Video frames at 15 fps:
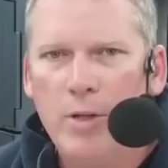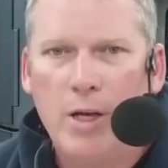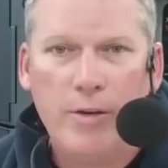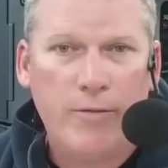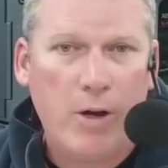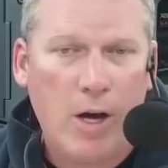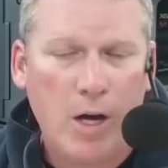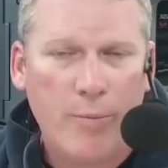
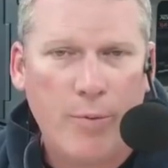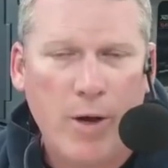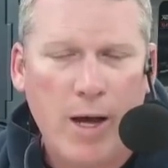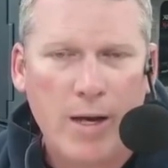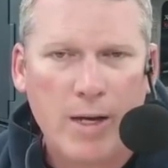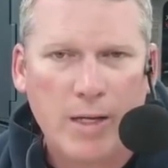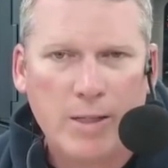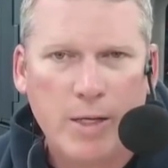of our
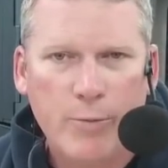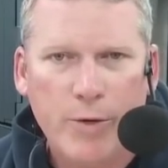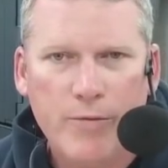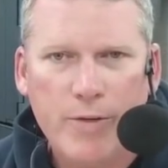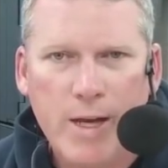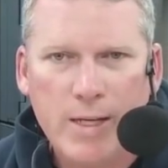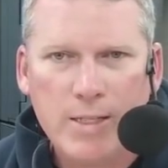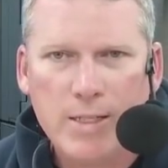product that we've
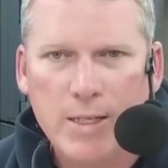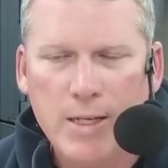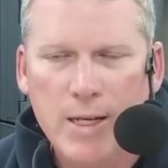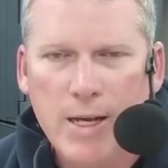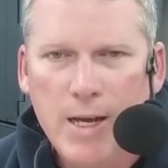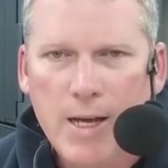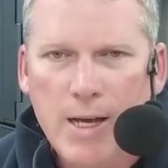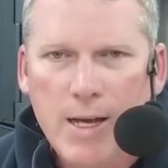tested
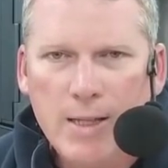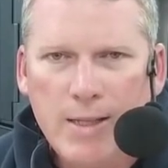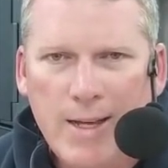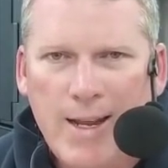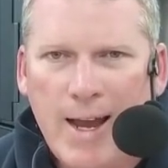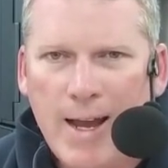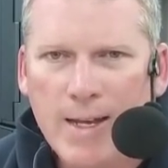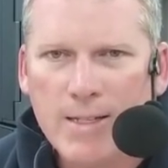that
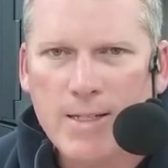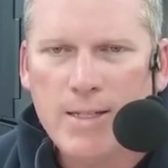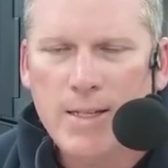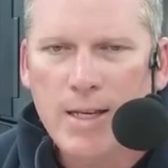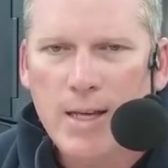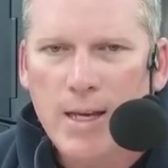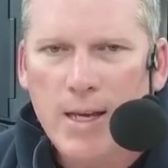has